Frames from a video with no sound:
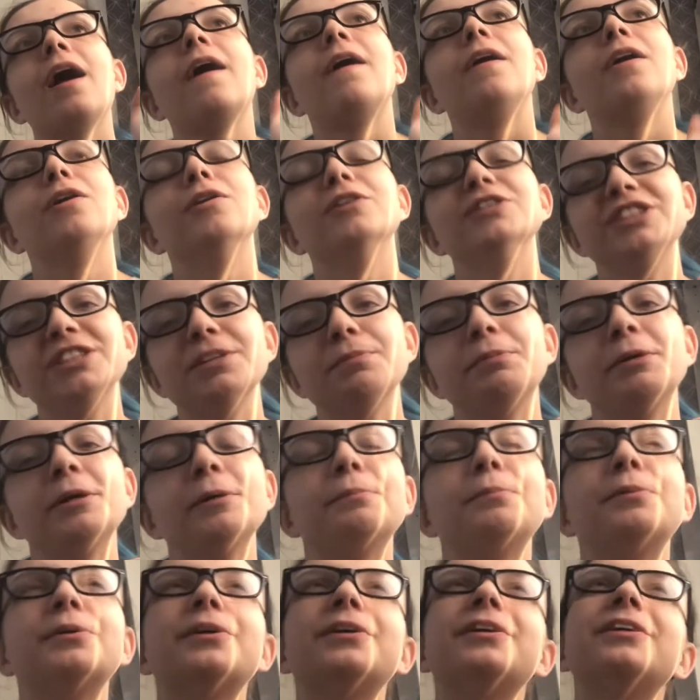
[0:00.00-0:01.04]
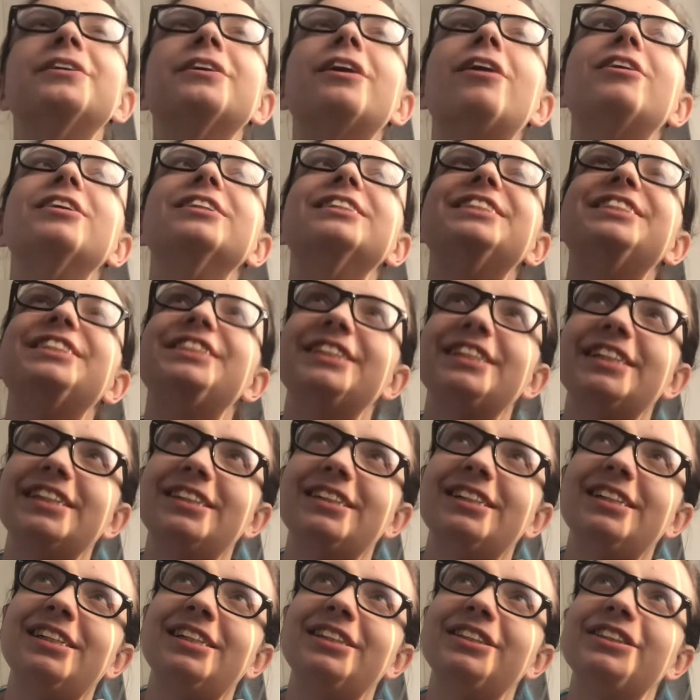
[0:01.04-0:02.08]
Lots of people say
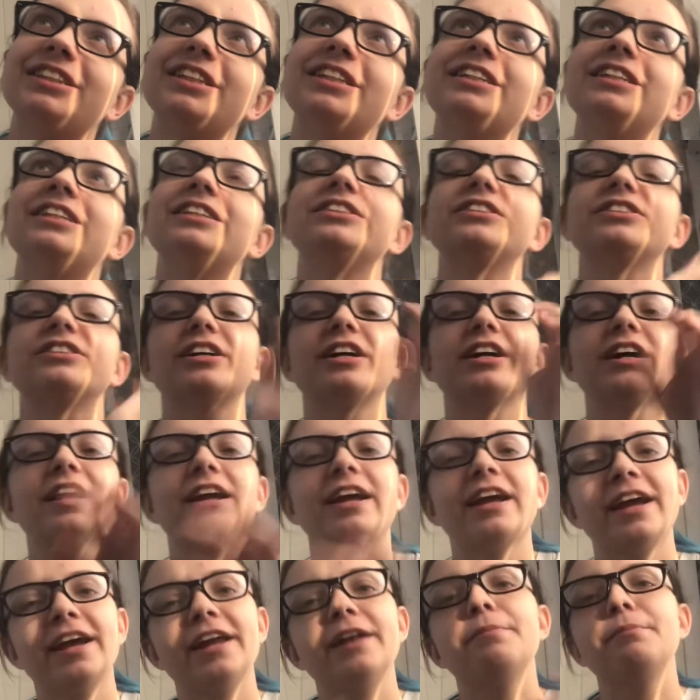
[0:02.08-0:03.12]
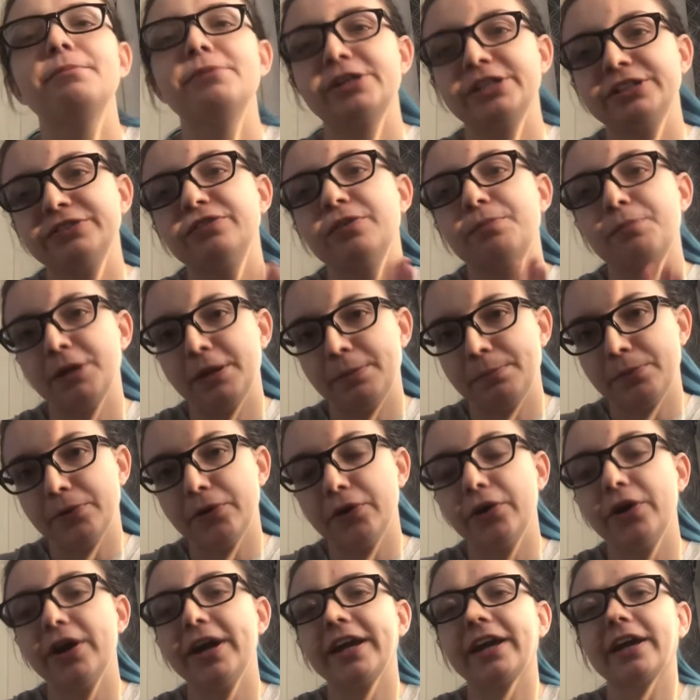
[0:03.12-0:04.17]
this, and it's hit and miss for
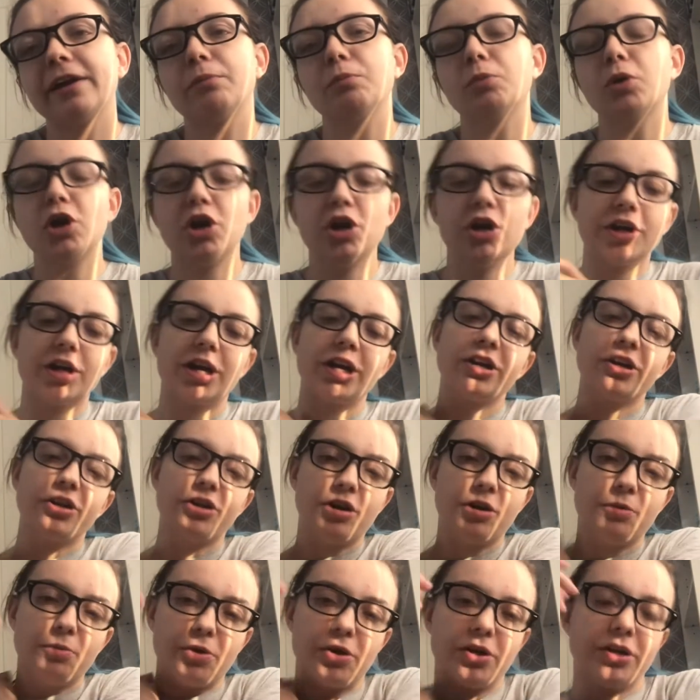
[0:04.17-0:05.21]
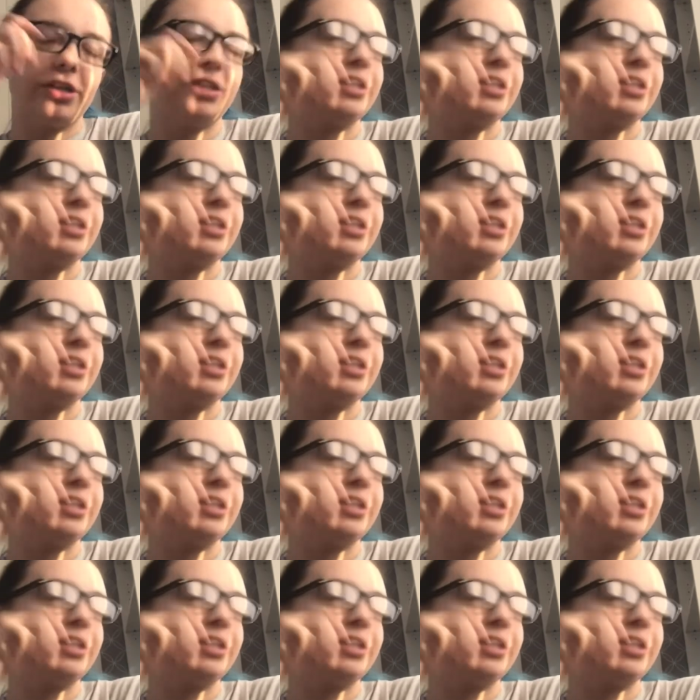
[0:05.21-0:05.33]
people. It can work, it cannot work.